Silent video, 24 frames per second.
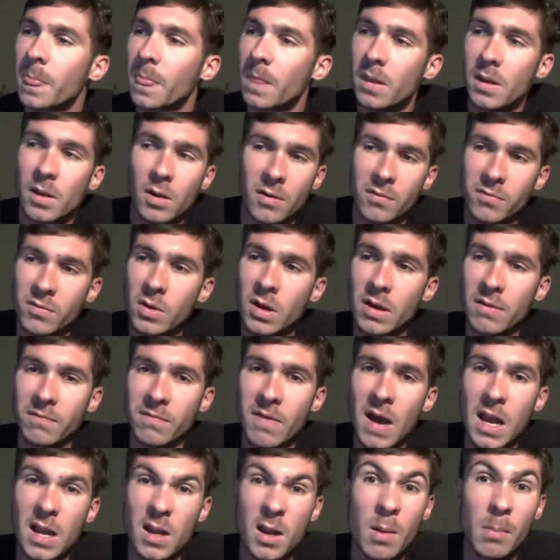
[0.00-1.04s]
You know, if you get
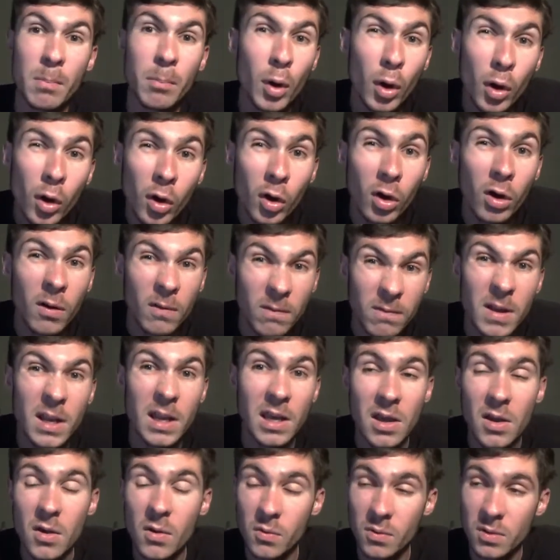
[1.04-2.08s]
fined per
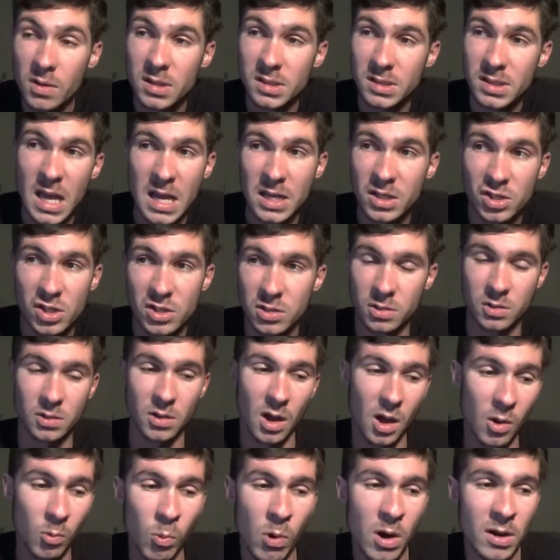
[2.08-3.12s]
video, it's not just
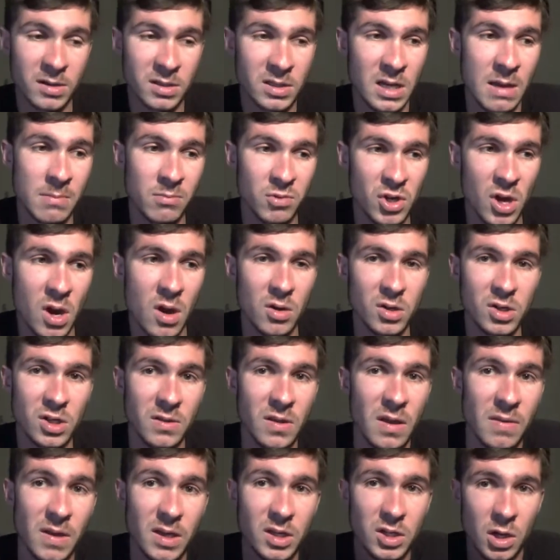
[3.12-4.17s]
a one-time charge
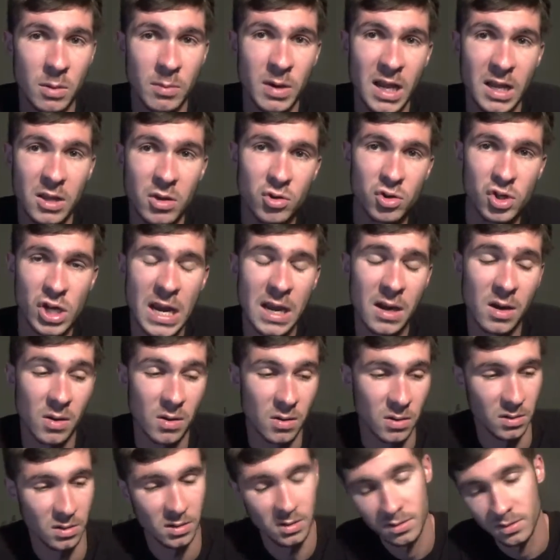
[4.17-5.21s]
and then they terminate your channel,
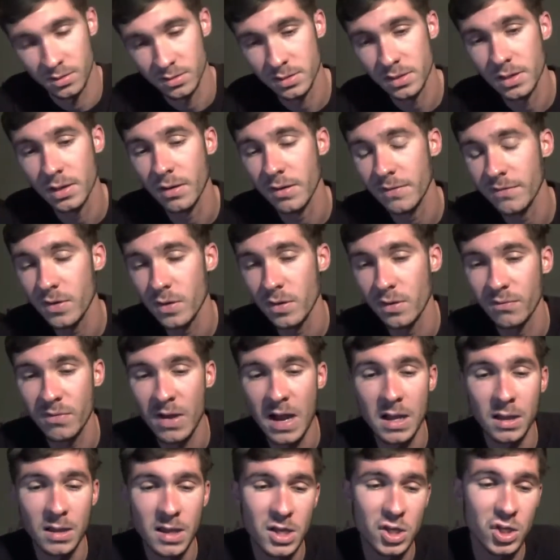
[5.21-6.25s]
you know, if you're in
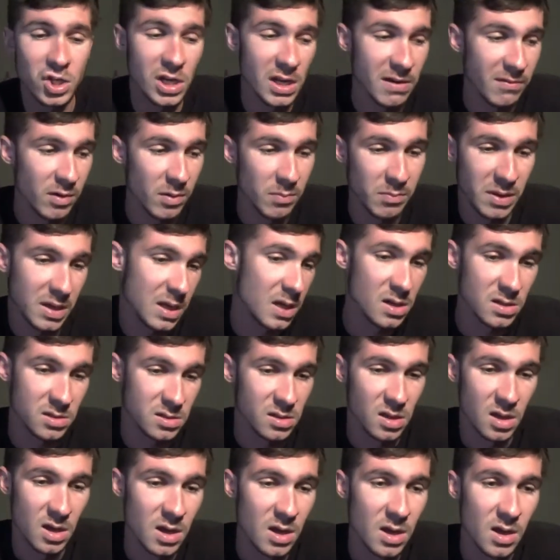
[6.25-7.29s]
violation of it,
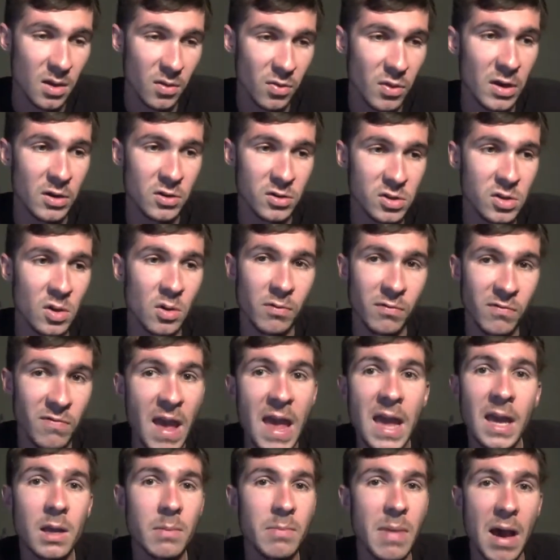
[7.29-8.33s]
because they're so
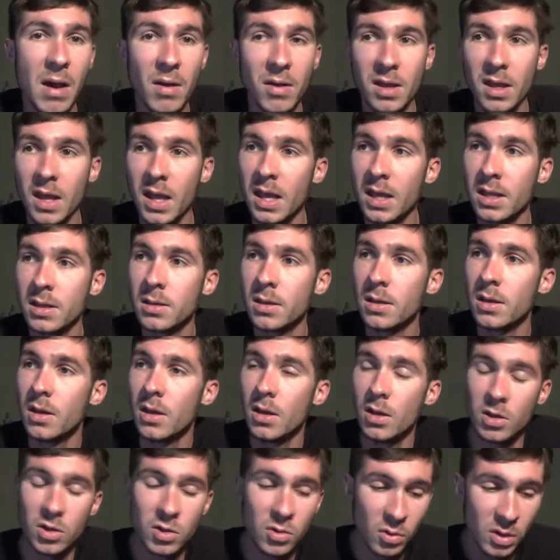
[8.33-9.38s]
vague about it. And
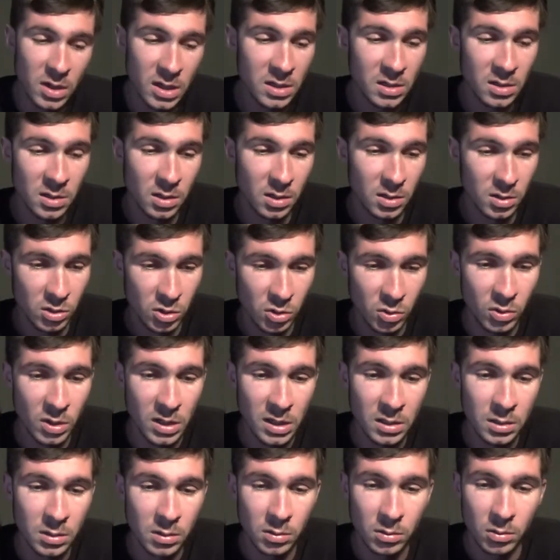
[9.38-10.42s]
you can you
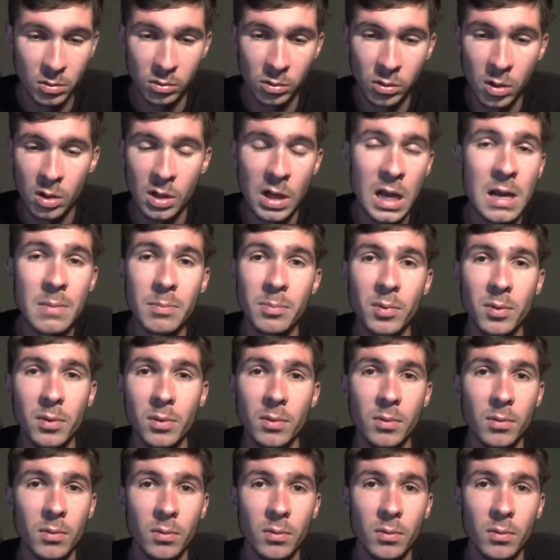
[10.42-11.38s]
can look up